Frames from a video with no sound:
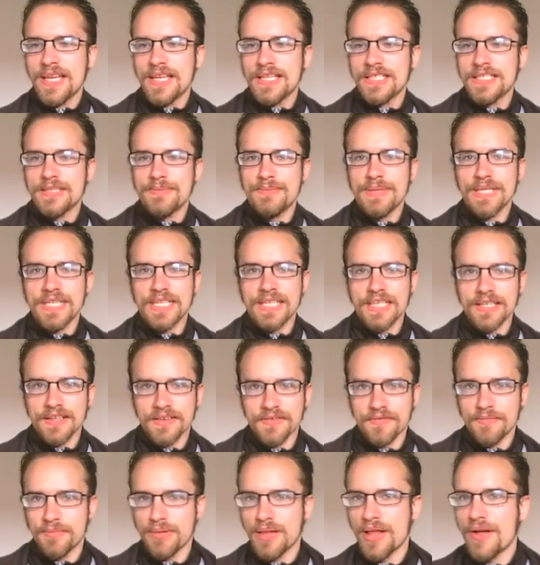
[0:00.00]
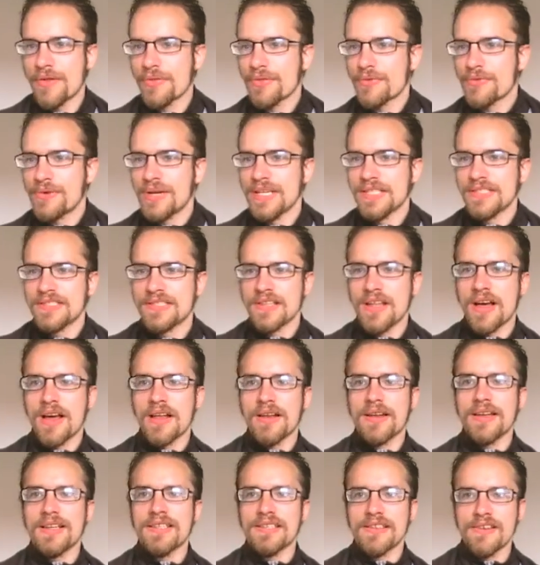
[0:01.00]
Speaking of plot threads
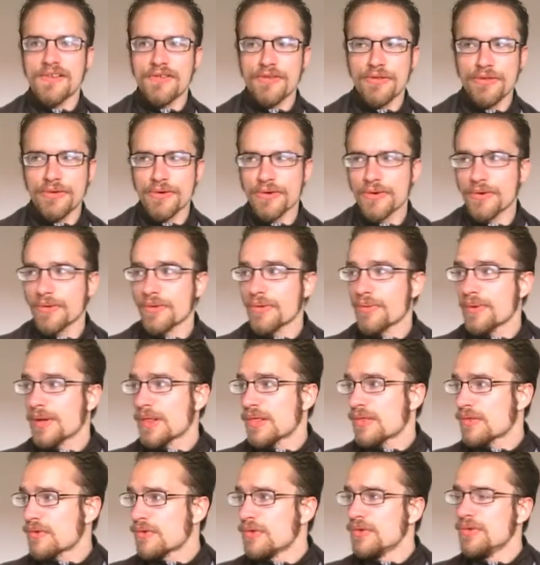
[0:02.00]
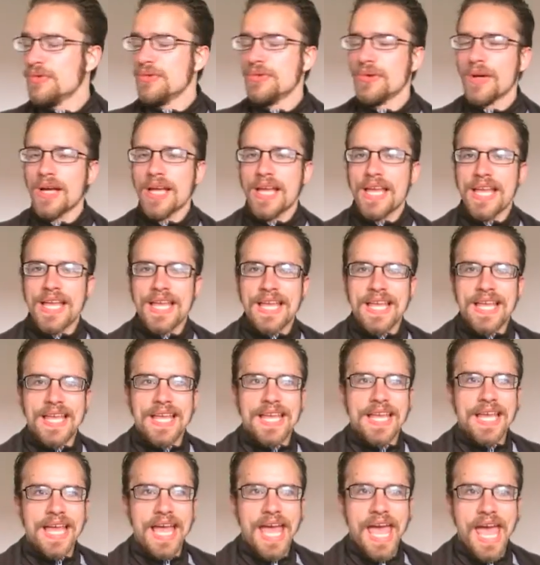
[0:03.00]
not necessarily thought all the way through,
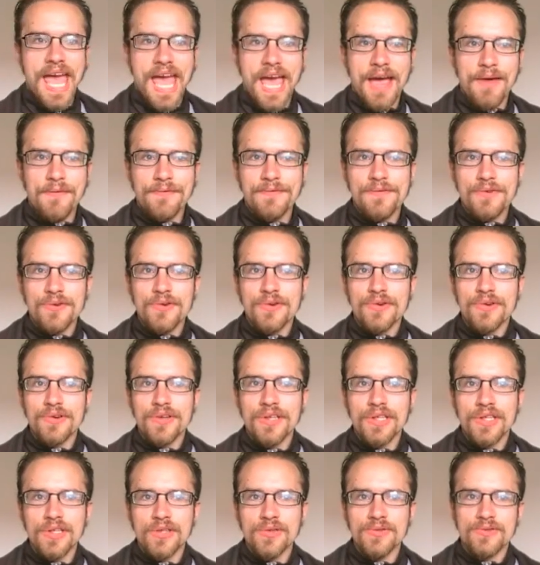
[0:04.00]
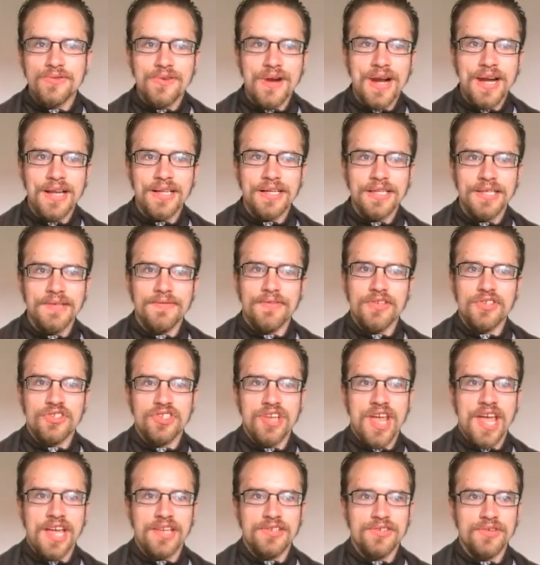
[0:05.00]
after you try to leave the
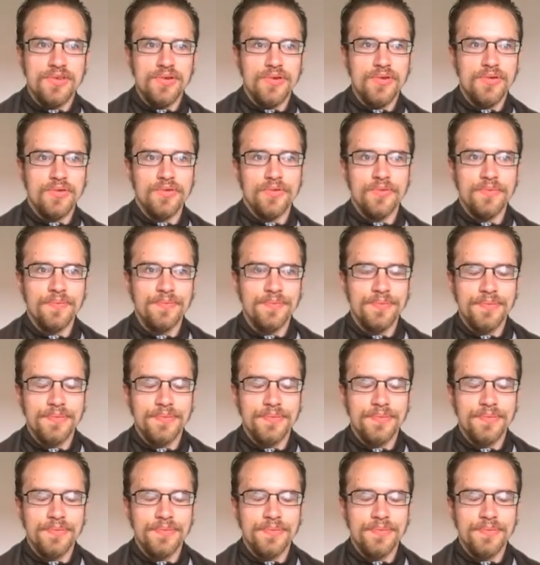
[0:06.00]
chateau,